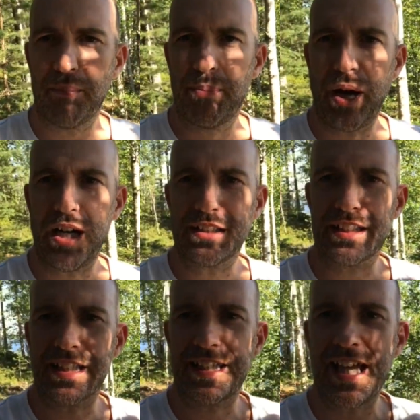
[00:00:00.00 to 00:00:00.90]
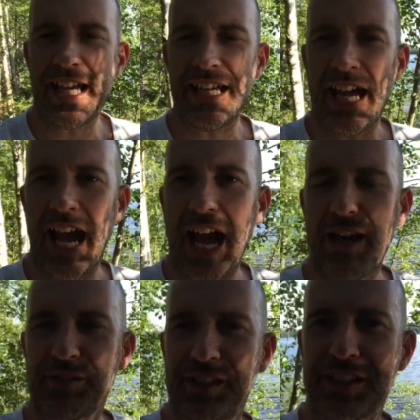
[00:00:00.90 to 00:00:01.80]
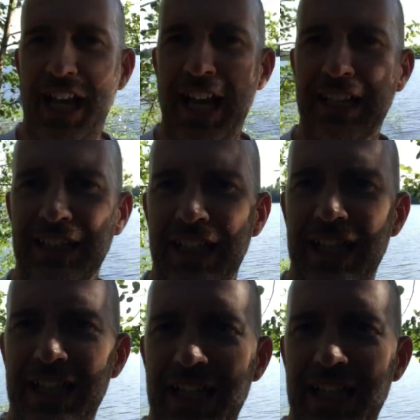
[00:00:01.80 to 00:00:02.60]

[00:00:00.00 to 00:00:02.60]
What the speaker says: but they have sadly